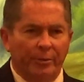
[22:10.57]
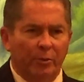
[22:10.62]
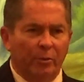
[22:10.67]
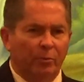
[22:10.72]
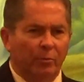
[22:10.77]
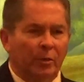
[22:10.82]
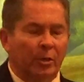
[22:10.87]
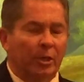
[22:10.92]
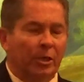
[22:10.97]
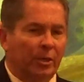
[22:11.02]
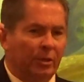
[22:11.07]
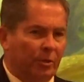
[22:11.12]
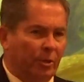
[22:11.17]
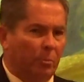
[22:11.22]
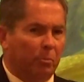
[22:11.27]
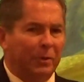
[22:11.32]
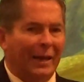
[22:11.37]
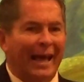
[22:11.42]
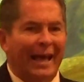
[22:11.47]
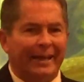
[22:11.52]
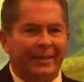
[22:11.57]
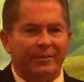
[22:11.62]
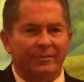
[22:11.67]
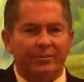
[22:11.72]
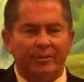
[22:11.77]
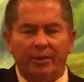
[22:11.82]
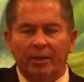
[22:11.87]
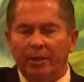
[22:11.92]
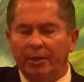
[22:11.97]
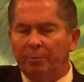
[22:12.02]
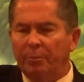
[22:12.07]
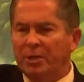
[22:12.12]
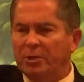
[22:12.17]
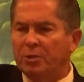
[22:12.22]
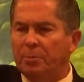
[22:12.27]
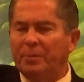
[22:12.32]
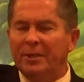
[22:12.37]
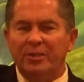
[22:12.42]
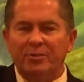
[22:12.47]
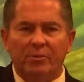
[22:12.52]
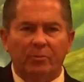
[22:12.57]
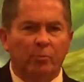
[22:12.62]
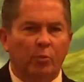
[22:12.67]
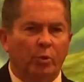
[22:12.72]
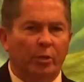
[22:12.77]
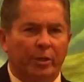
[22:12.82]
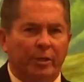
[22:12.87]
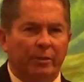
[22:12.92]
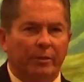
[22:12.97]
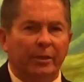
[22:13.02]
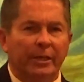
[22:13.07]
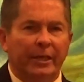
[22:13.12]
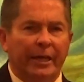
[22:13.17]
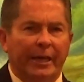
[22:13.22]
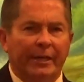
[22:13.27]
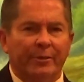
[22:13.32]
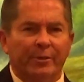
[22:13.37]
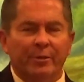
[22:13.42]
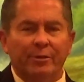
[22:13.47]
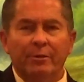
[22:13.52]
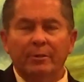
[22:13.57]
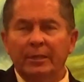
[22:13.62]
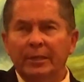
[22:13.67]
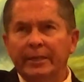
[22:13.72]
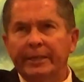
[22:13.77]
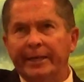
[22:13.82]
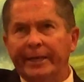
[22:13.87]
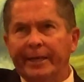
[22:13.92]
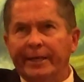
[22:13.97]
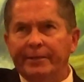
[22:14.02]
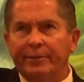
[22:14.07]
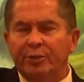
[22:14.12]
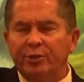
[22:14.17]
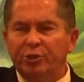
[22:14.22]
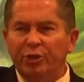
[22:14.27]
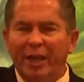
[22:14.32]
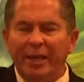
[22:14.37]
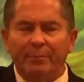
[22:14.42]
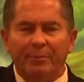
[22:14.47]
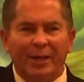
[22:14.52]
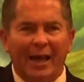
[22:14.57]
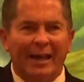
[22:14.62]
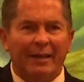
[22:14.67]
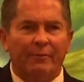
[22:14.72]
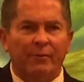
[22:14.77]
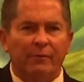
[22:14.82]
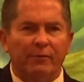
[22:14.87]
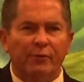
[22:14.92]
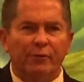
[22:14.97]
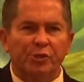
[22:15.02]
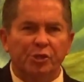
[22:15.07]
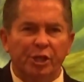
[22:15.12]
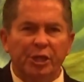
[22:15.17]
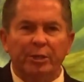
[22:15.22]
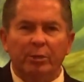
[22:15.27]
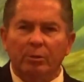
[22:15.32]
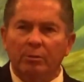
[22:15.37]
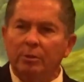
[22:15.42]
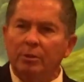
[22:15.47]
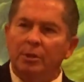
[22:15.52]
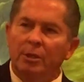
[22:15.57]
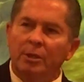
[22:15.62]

The, the plaque is a, is a piece of wood, and the in the shape kind of of a shield.